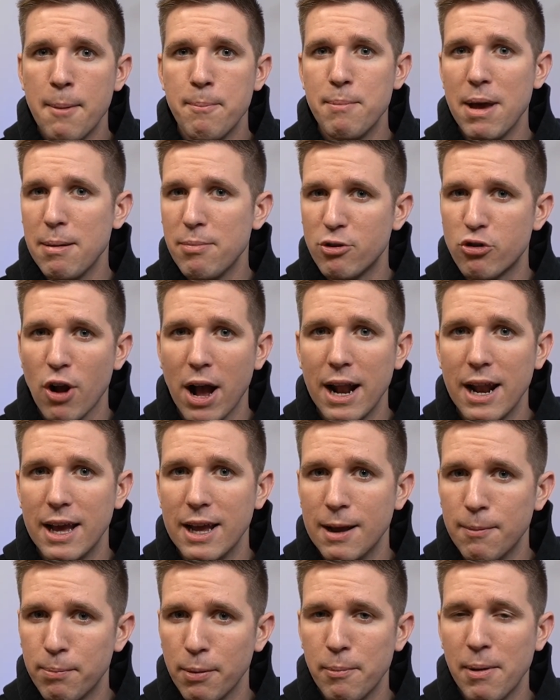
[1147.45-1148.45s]
maybe try
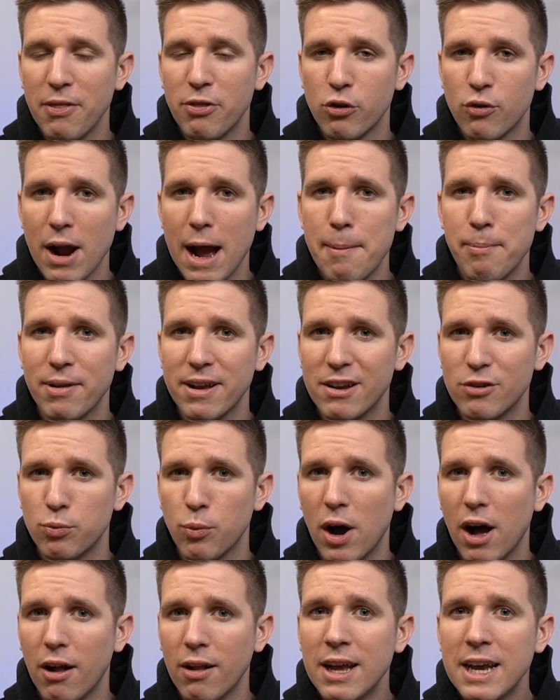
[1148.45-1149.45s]
to implement the grappling as
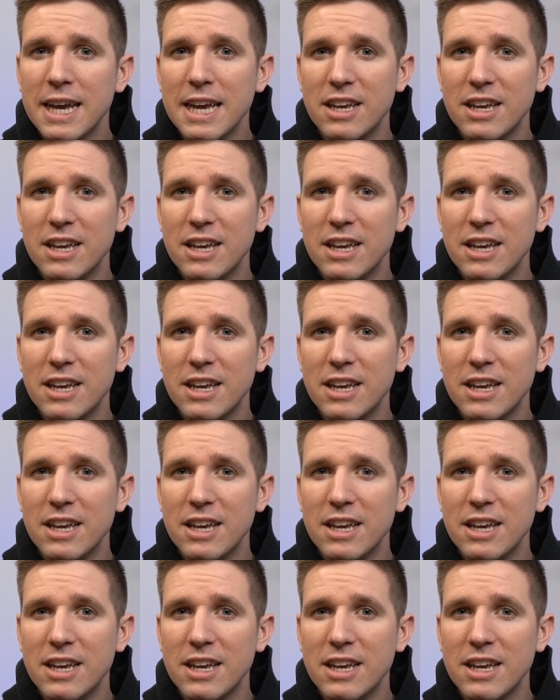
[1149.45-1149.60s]
well,